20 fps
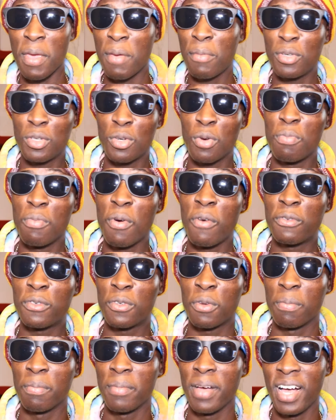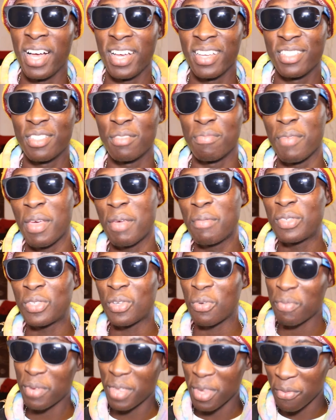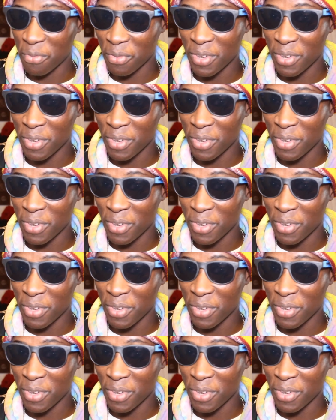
Maybe she'll move to Mars. Maybe she'll be the